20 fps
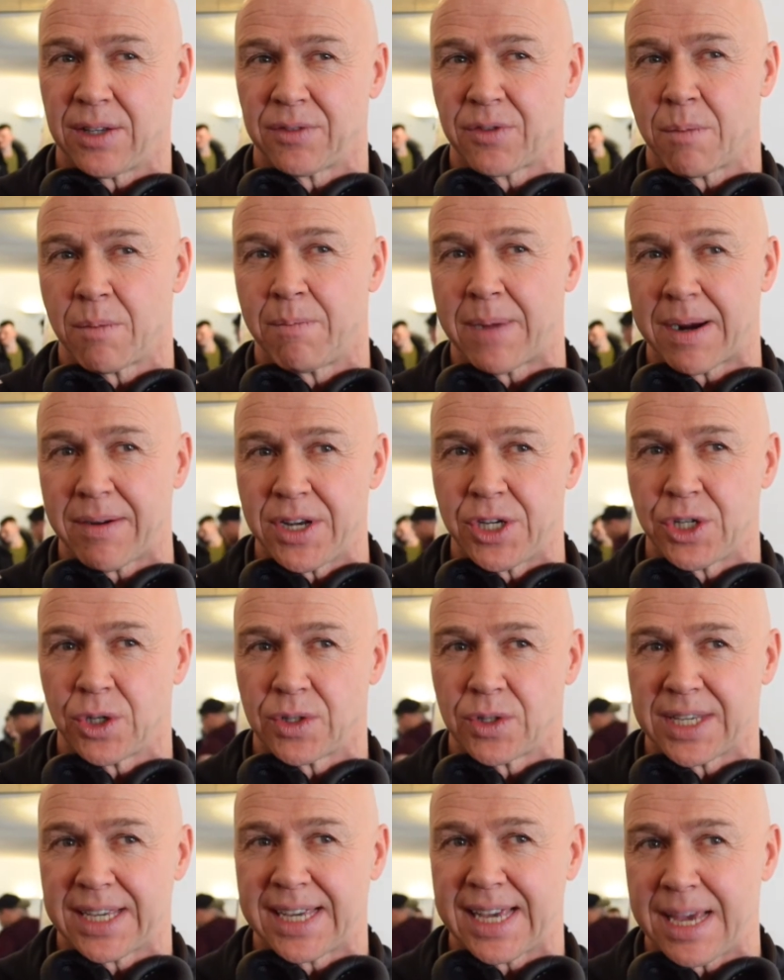from Barry
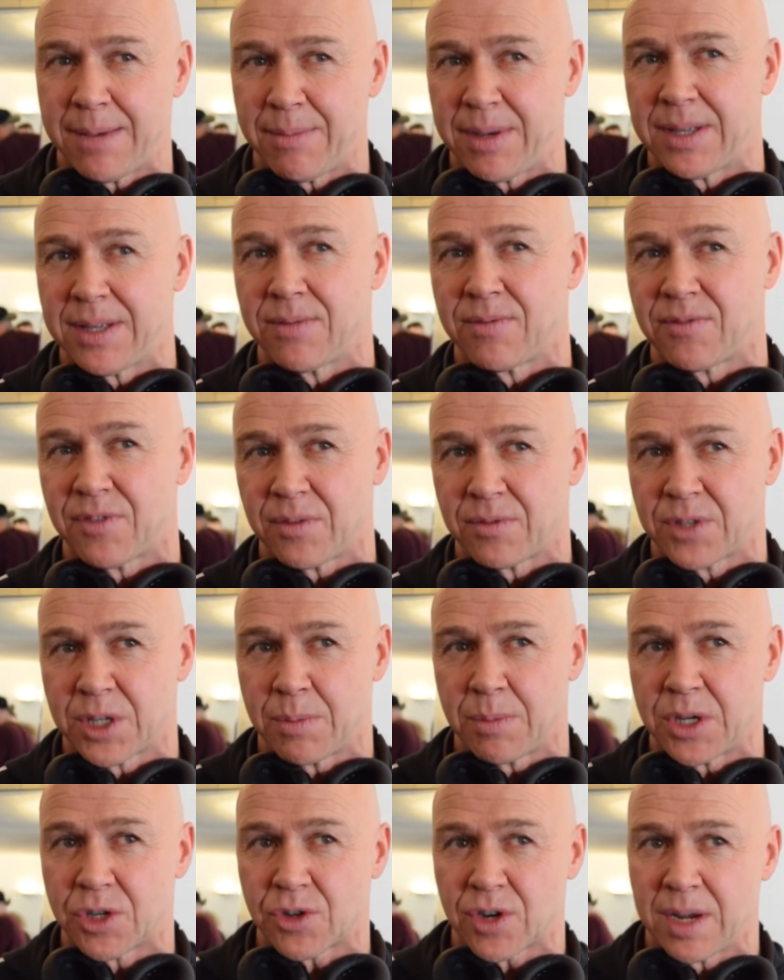Jones, he came in
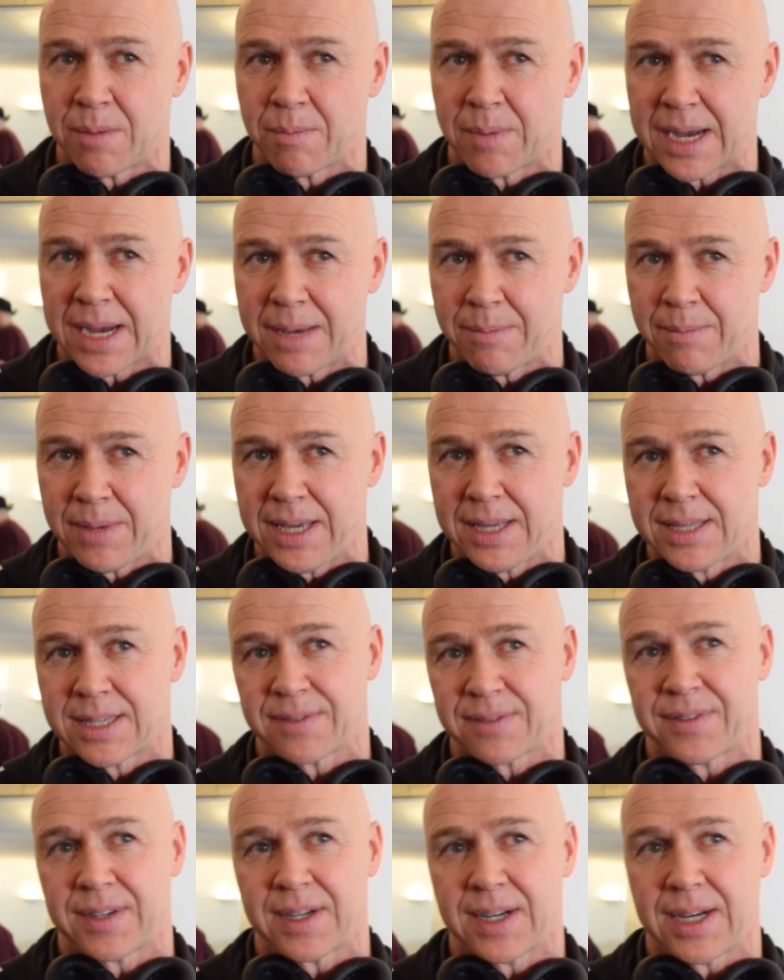to be trained by me
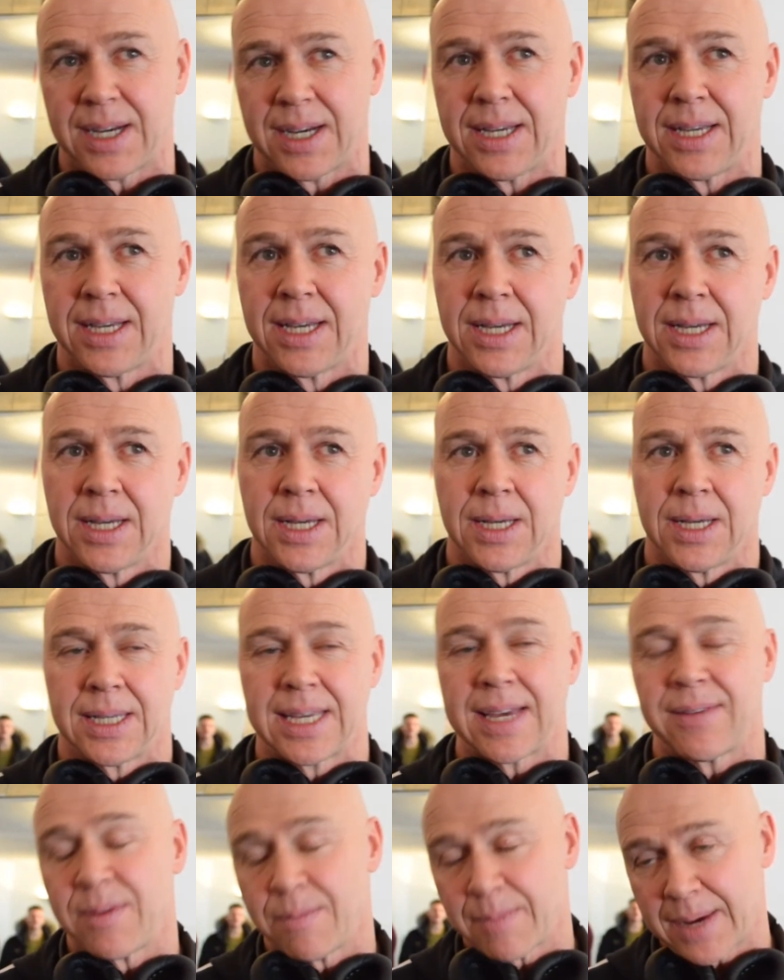to fight
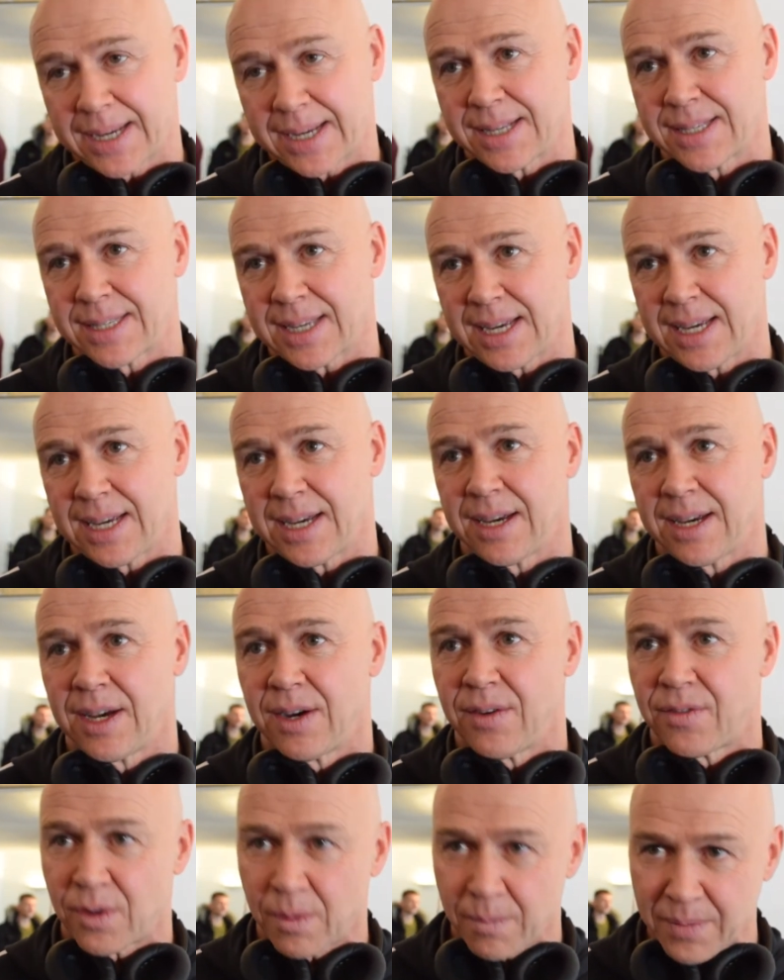Kevin
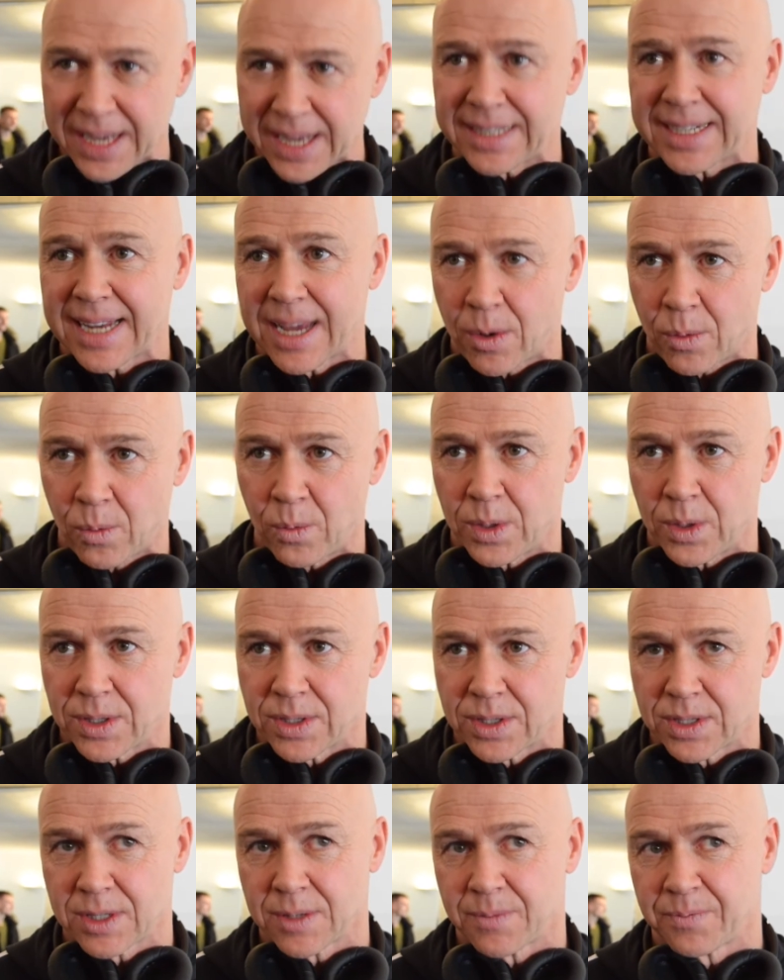McIntyre. From that day
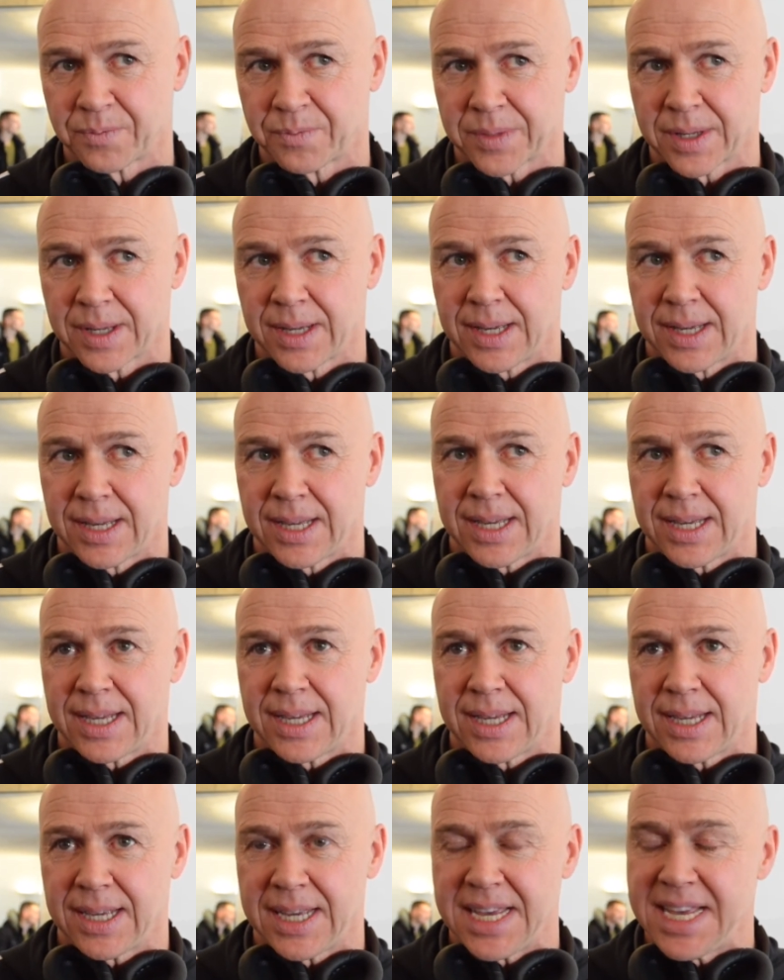onwards,
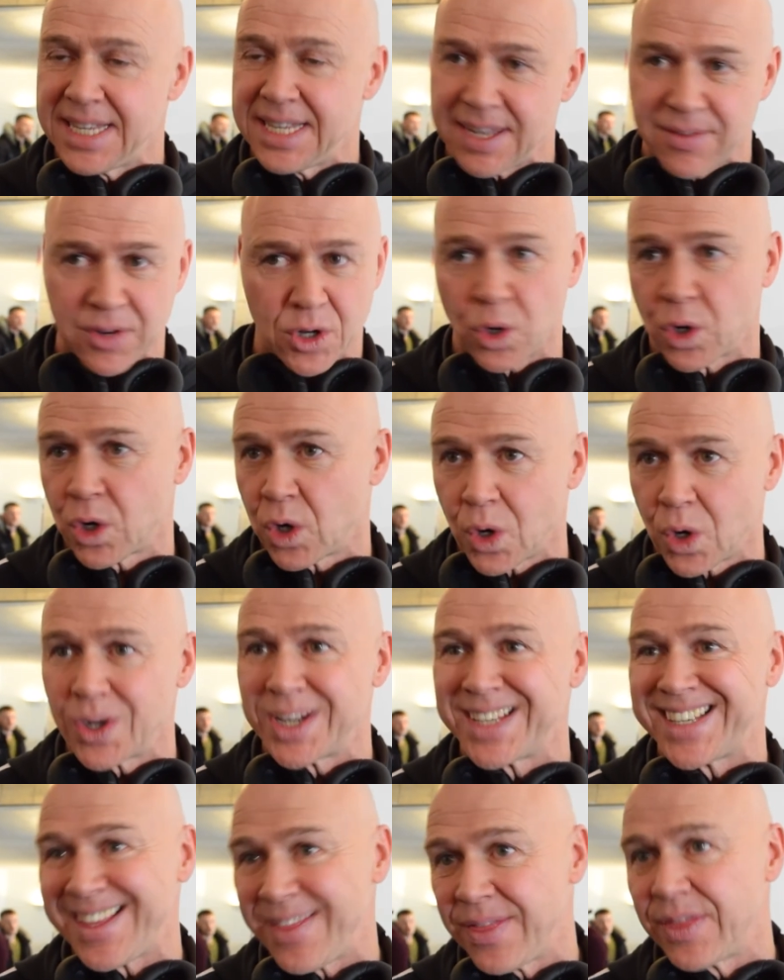he's never cut
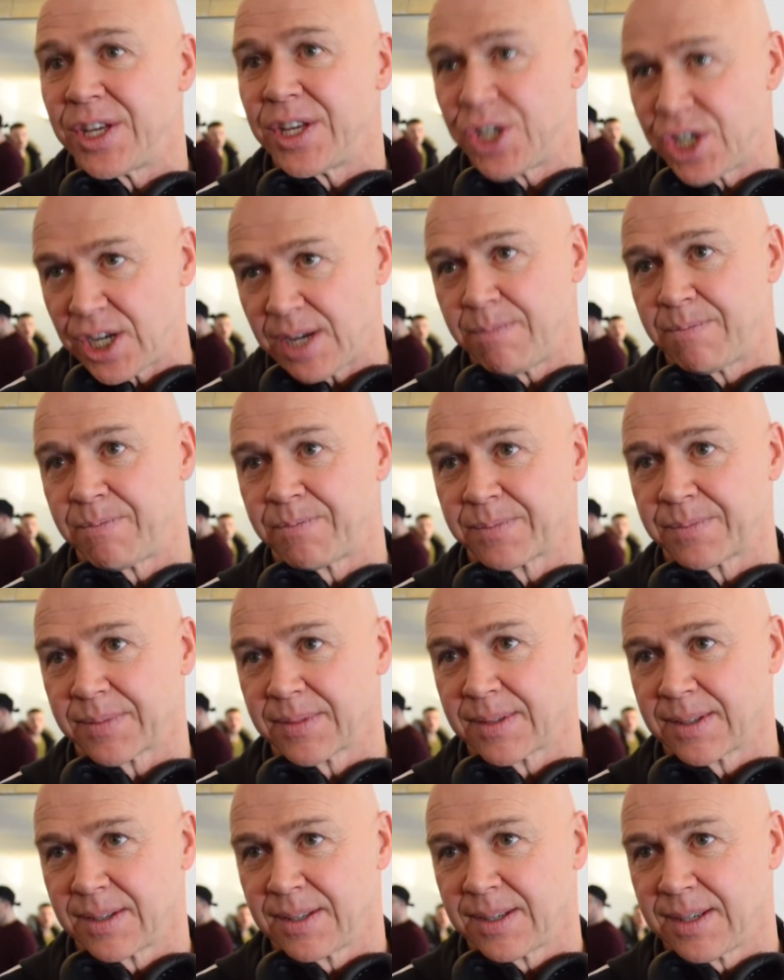corners in the gym.
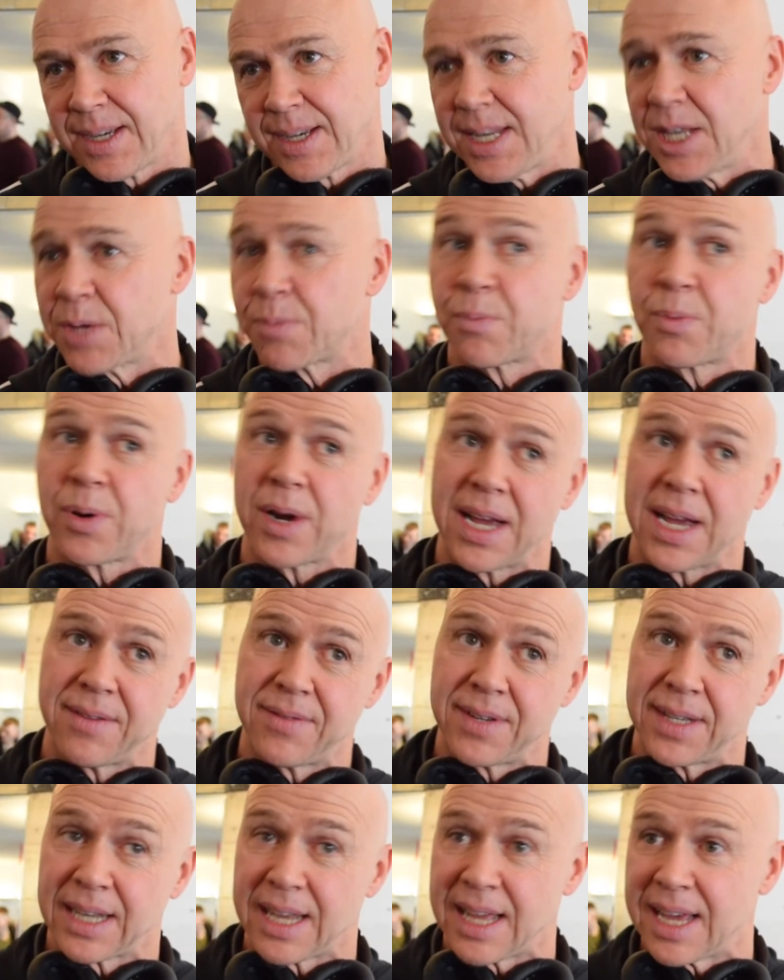In his
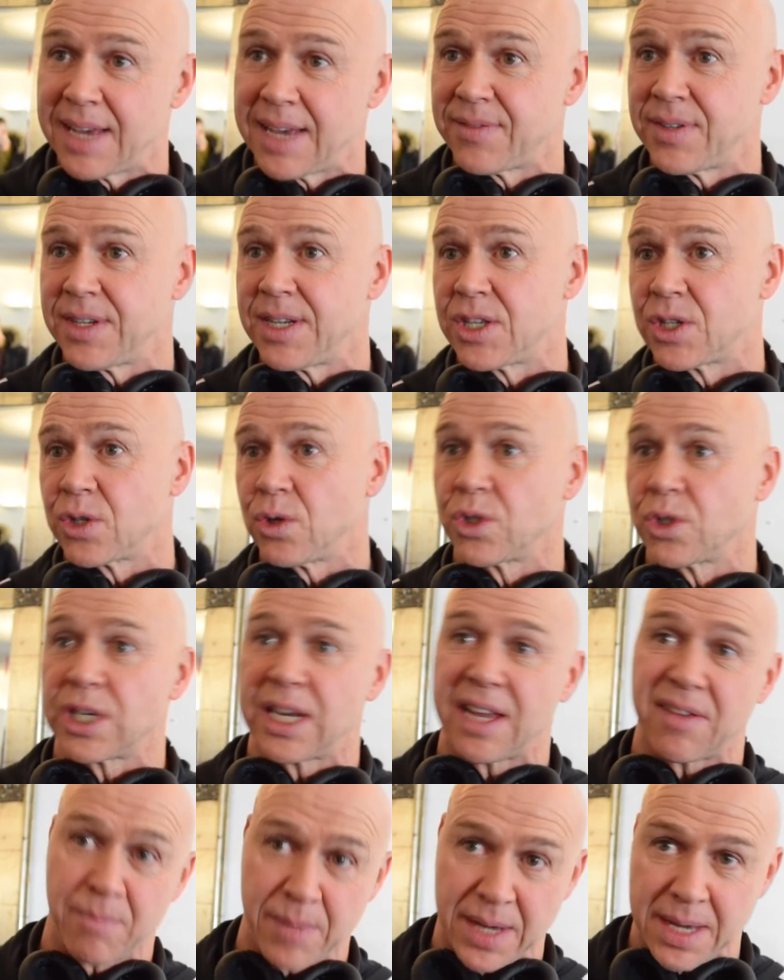private life and his
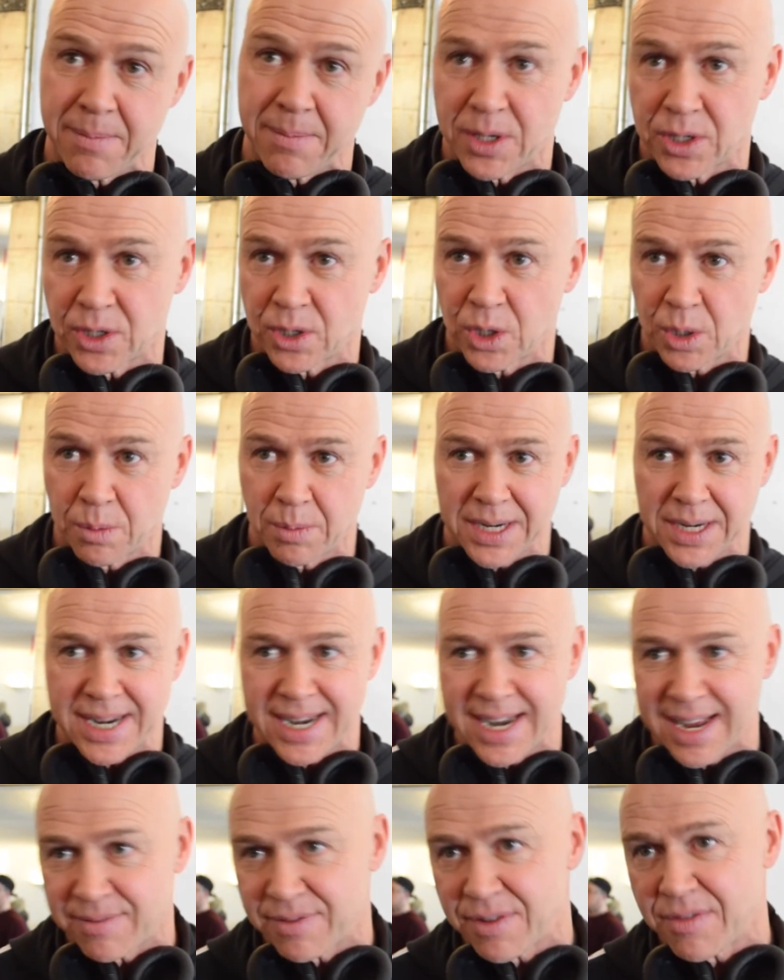social life, maybe so, but
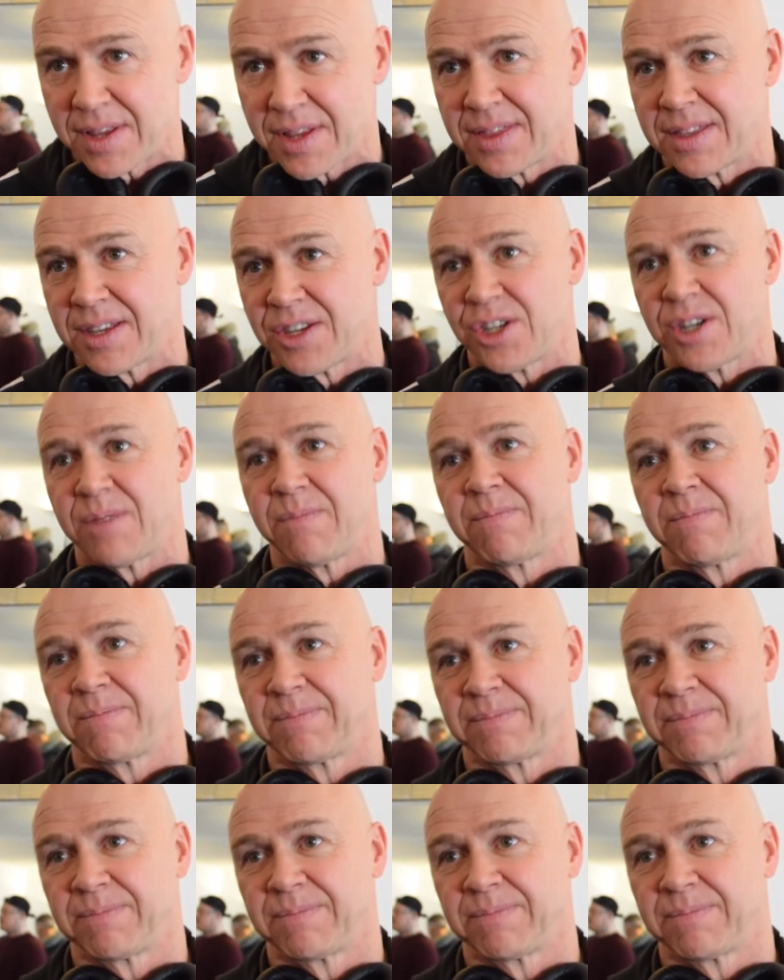never in the gym.